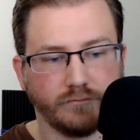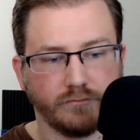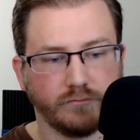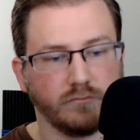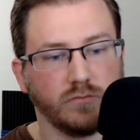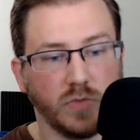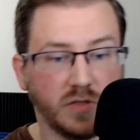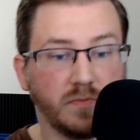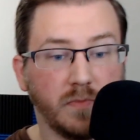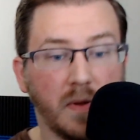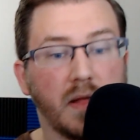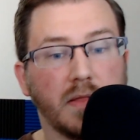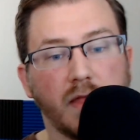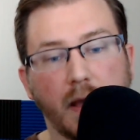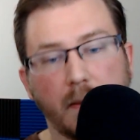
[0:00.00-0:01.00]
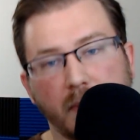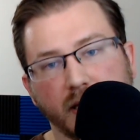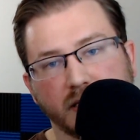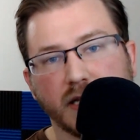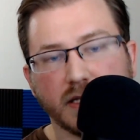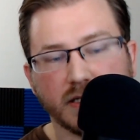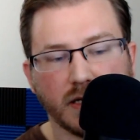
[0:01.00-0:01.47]
Which, that makes
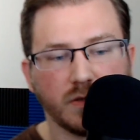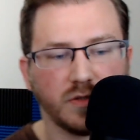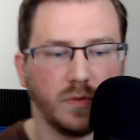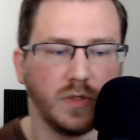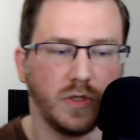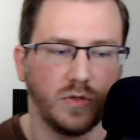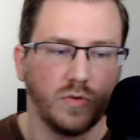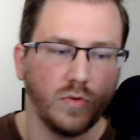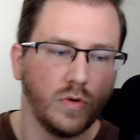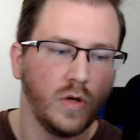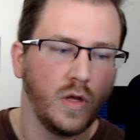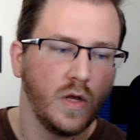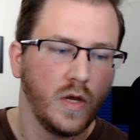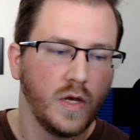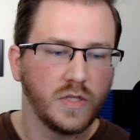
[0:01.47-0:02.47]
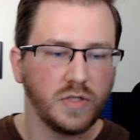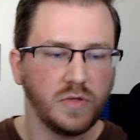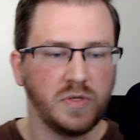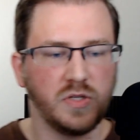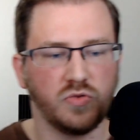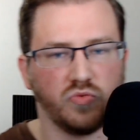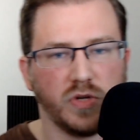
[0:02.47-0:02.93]
sense. That was really cool. So
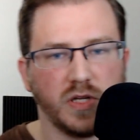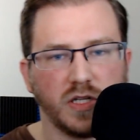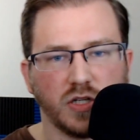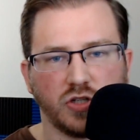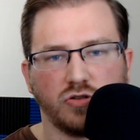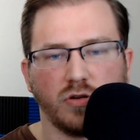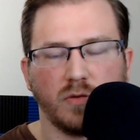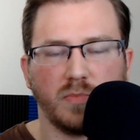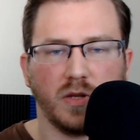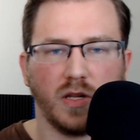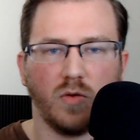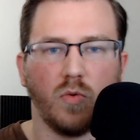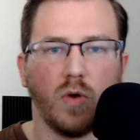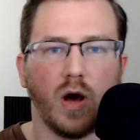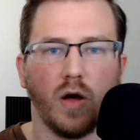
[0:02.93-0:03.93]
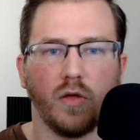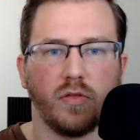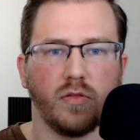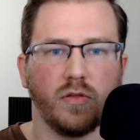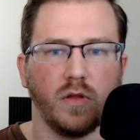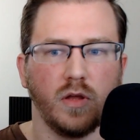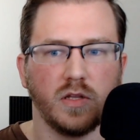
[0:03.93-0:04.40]
he's redistributing wealth
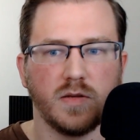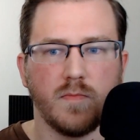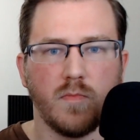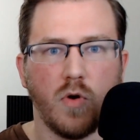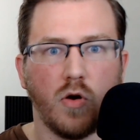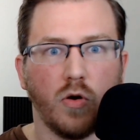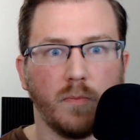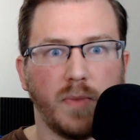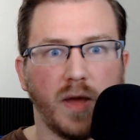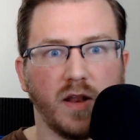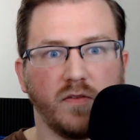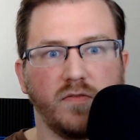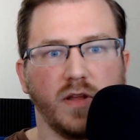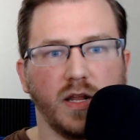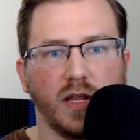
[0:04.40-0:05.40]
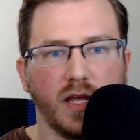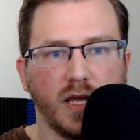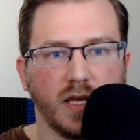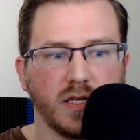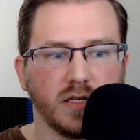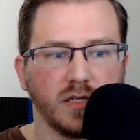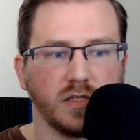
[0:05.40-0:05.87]
to more benefit
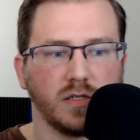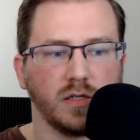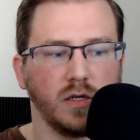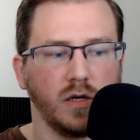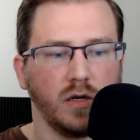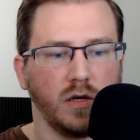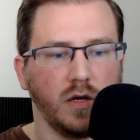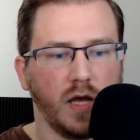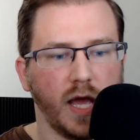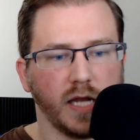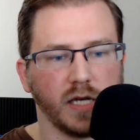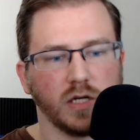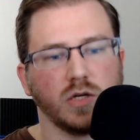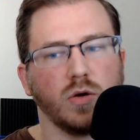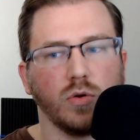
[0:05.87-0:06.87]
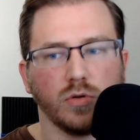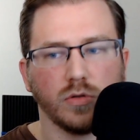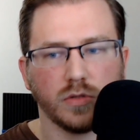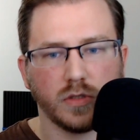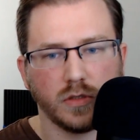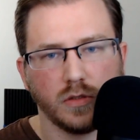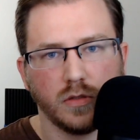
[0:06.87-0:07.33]
his end
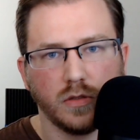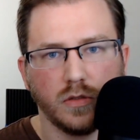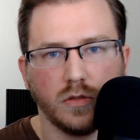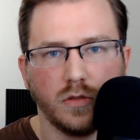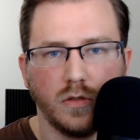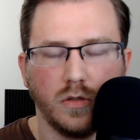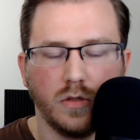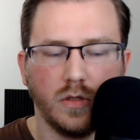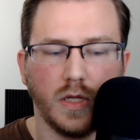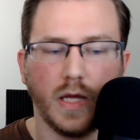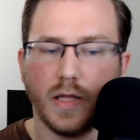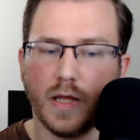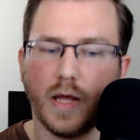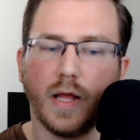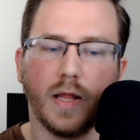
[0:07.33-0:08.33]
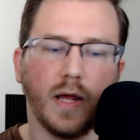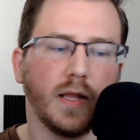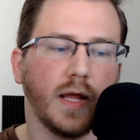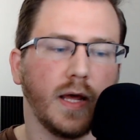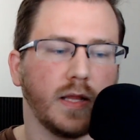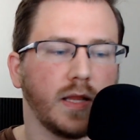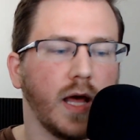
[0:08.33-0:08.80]
goals. I
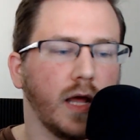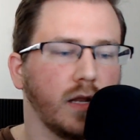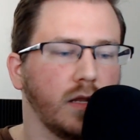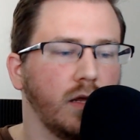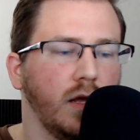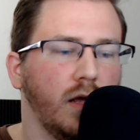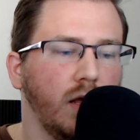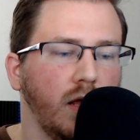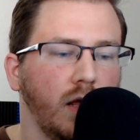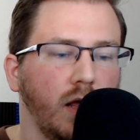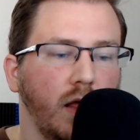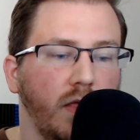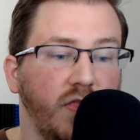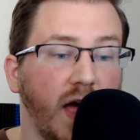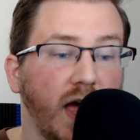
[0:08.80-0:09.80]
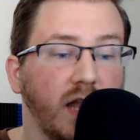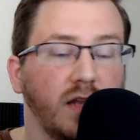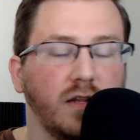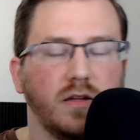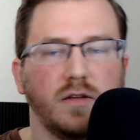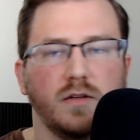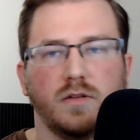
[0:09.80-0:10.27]
like that. Then,
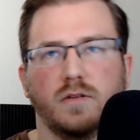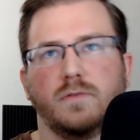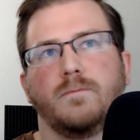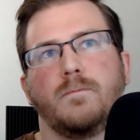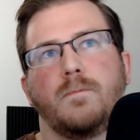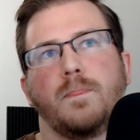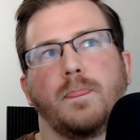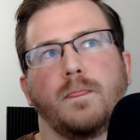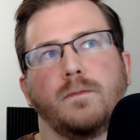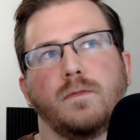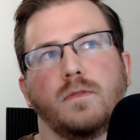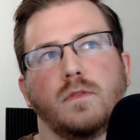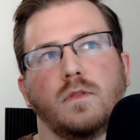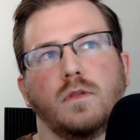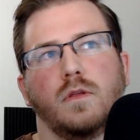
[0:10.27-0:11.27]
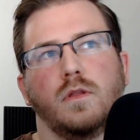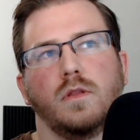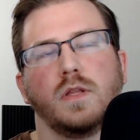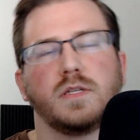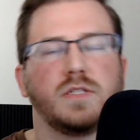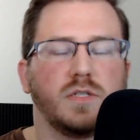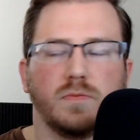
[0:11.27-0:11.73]

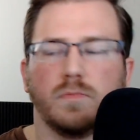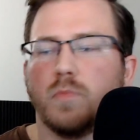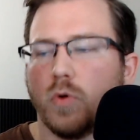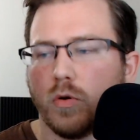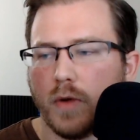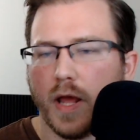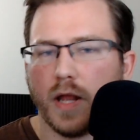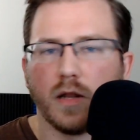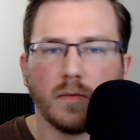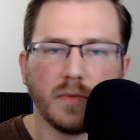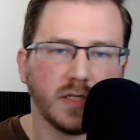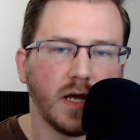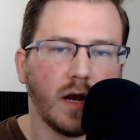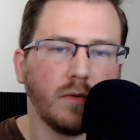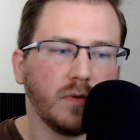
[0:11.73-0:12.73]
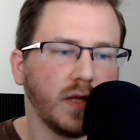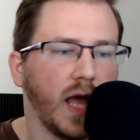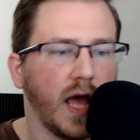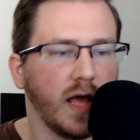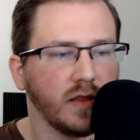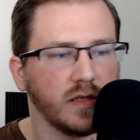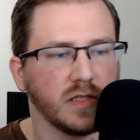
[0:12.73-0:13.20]
this is more random. It's not really
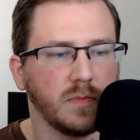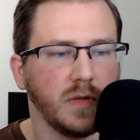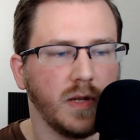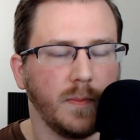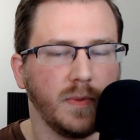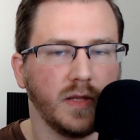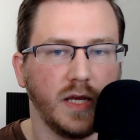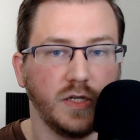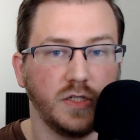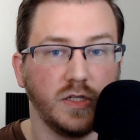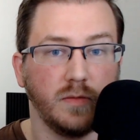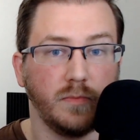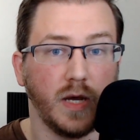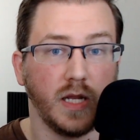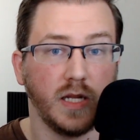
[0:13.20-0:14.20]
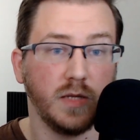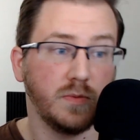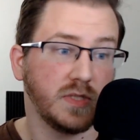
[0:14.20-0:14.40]
Eithan's manipulation, but he was